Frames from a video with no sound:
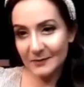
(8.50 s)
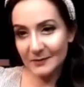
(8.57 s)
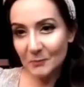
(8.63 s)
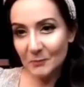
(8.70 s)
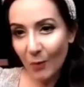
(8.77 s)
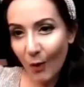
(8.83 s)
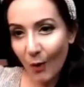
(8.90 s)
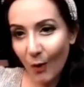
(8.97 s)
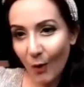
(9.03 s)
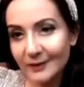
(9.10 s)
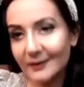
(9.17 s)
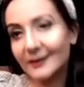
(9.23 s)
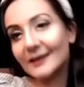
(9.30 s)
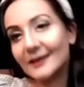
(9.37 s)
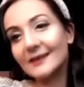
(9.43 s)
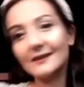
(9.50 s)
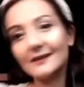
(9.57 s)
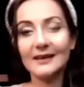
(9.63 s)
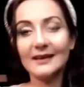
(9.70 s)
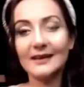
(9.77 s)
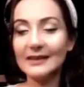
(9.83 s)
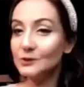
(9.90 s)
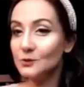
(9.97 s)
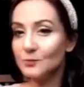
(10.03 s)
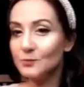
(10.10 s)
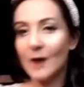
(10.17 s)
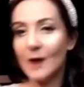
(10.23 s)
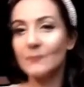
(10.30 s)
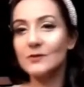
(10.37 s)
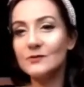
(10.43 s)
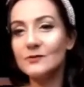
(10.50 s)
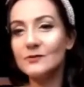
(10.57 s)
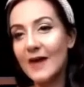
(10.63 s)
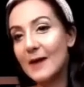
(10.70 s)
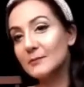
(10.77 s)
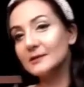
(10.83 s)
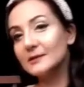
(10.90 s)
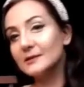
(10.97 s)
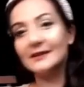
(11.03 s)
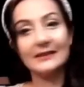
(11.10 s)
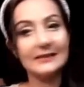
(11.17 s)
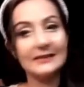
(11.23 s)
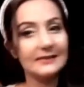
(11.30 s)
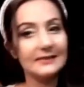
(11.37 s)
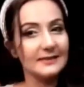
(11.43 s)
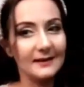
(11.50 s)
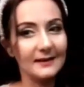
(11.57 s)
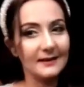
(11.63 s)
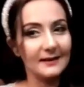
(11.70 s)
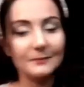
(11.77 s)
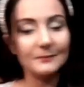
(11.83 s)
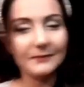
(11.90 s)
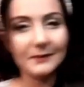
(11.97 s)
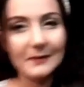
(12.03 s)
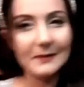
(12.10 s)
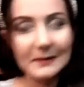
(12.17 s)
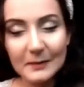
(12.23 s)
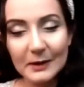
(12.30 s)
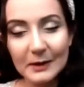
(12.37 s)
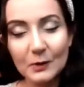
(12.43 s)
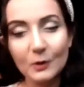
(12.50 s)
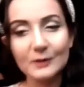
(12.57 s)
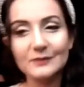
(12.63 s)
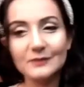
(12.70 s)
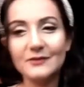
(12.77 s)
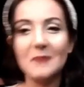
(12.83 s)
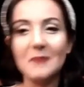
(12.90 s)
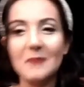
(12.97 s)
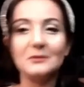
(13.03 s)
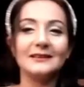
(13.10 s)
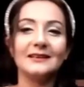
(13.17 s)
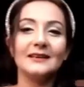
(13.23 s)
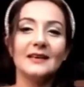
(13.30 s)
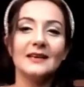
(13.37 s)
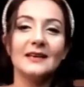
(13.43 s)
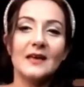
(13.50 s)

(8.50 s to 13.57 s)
have been born in a Hindu Brahmin family in India, in a Bengali family.